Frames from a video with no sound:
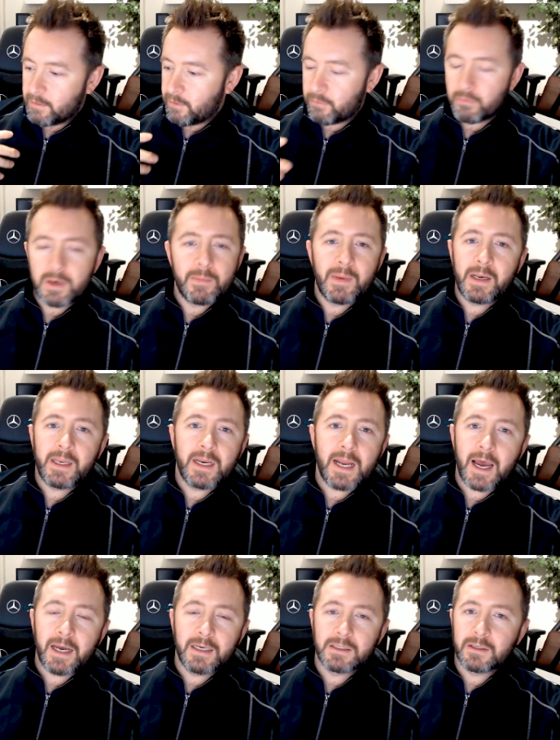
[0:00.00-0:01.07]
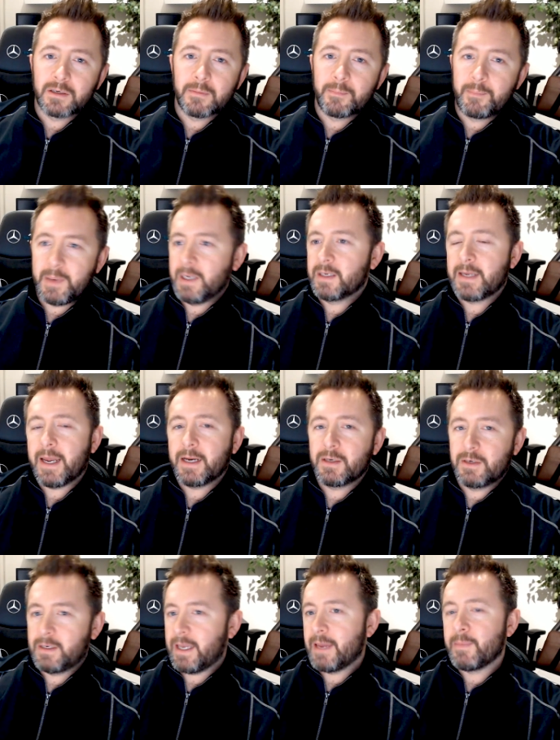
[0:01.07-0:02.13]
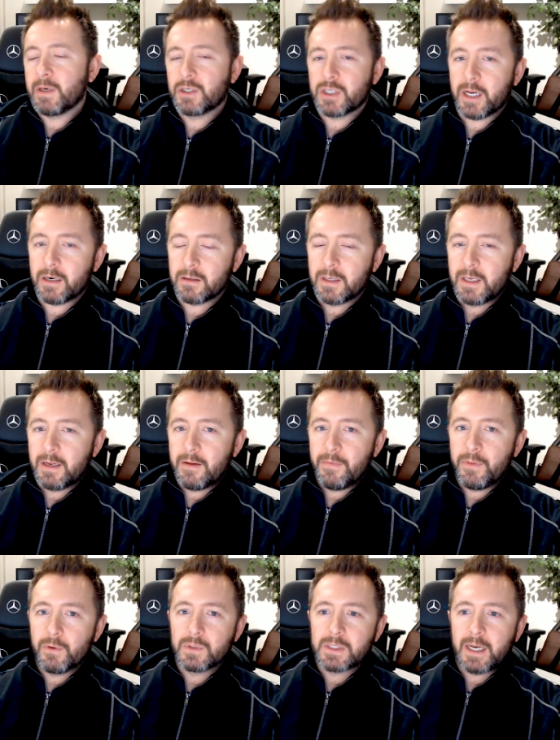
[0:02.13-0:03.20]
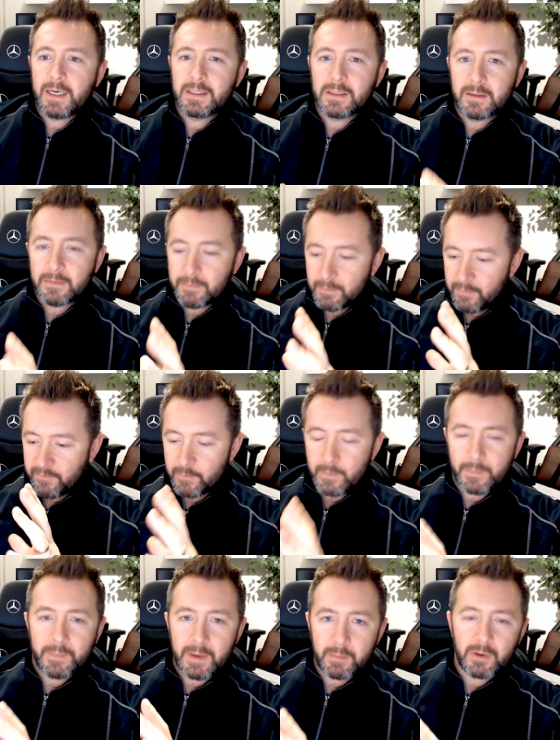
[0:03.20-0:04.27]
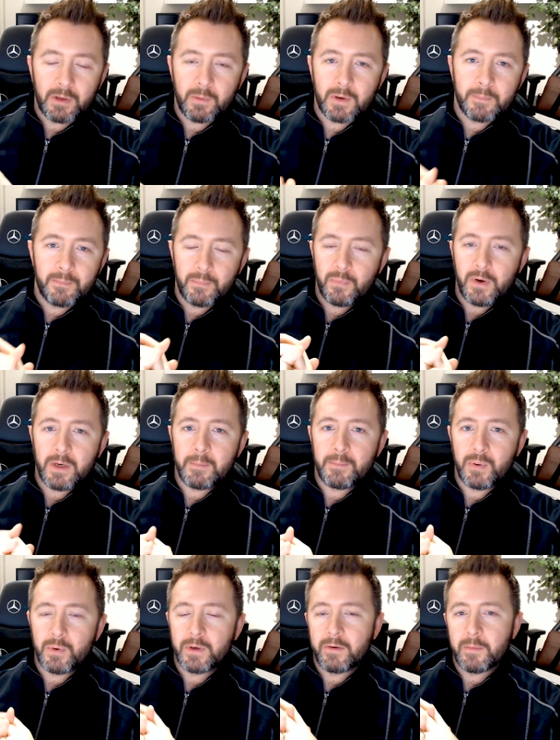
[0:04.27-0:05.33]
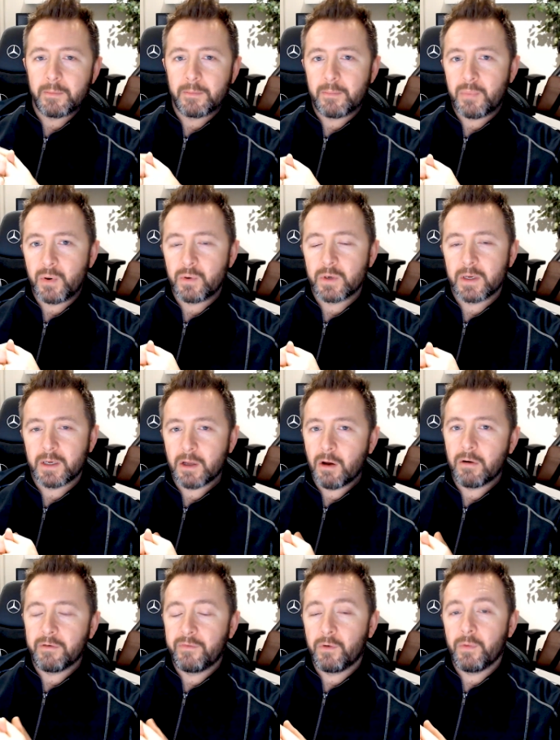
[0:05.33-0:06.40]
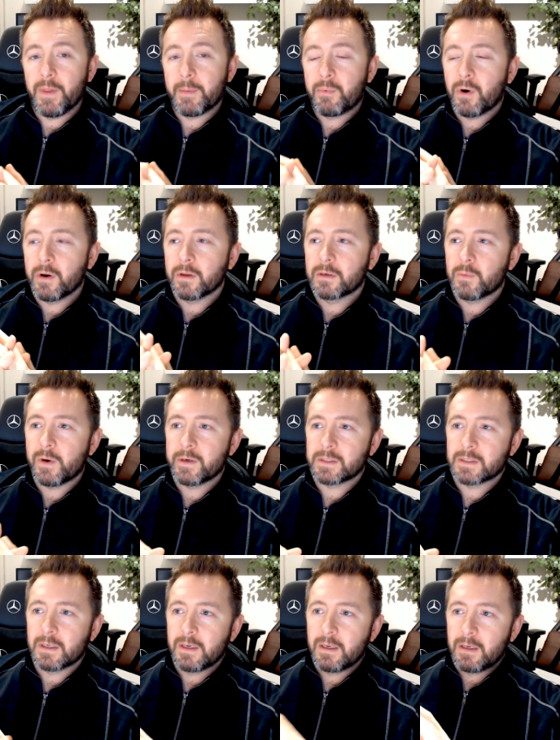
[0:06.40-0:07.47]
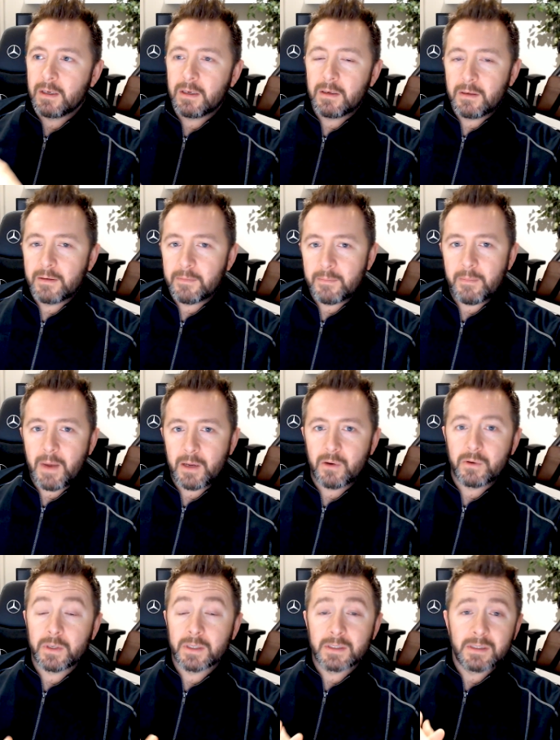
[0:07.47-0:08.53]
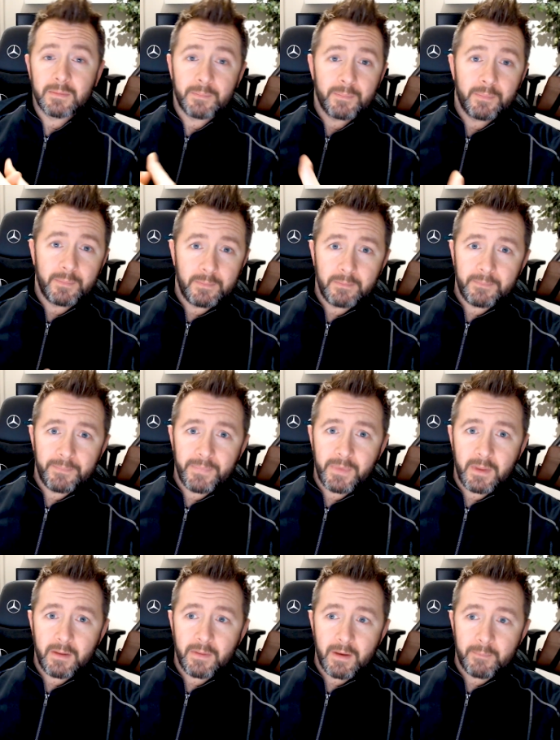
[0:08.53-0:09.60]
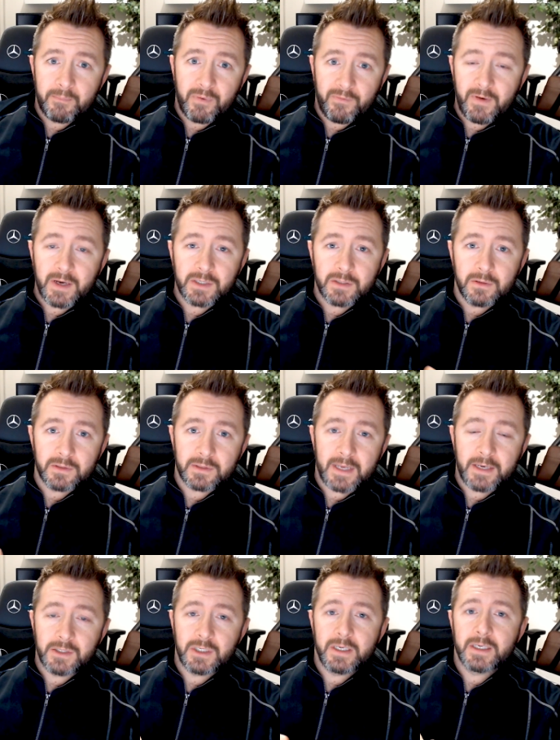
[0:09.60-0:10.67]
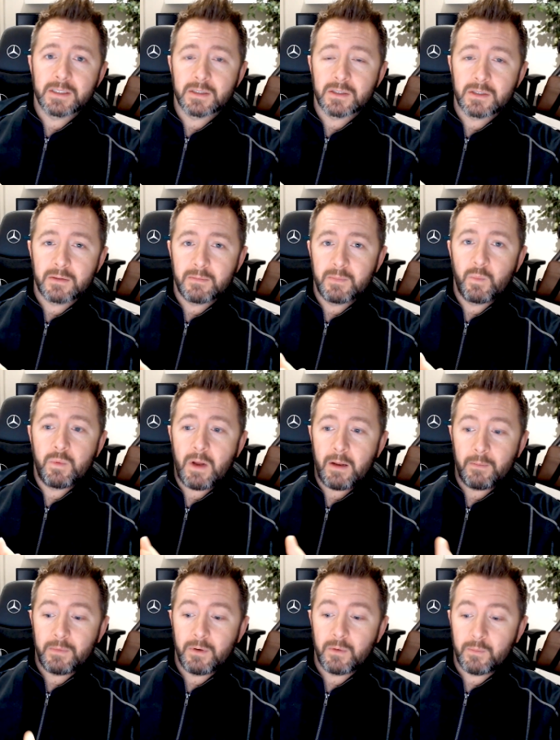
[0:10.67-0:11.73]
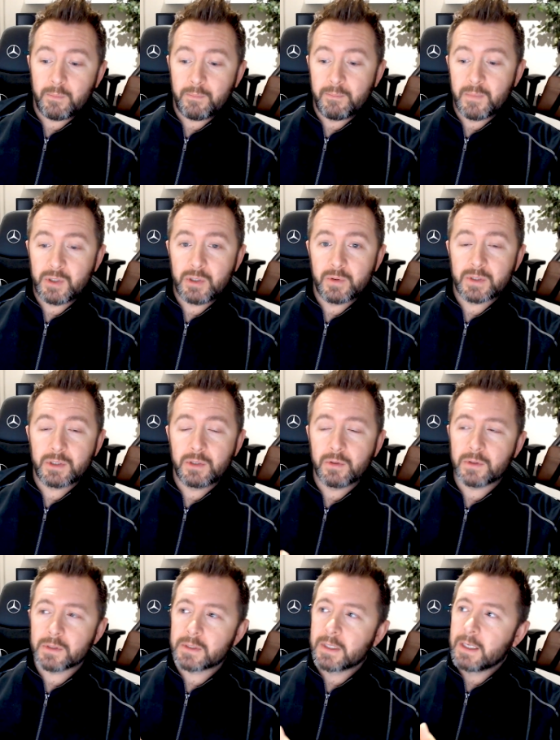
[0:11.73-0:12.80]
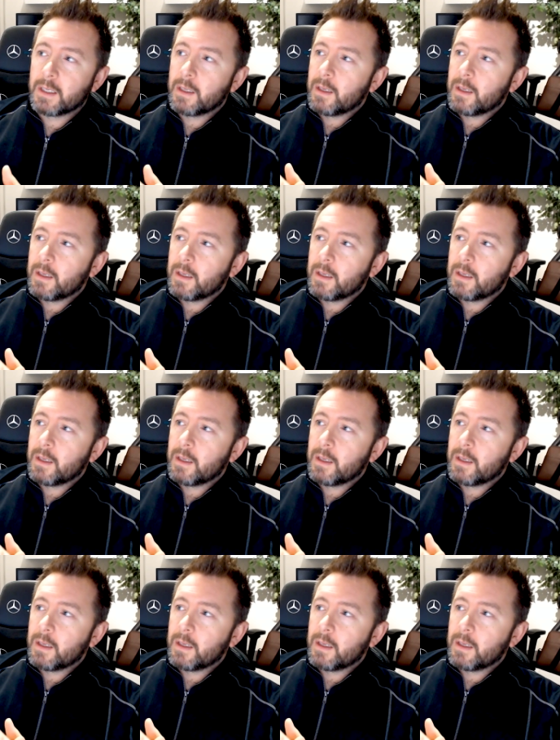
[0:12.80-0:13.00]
3 million eyes on a big tech gaming channel, those eyes are from people who are pretty poor and broke and can't afford their product, whereas my audience is they're professionals, engineers, and mature students.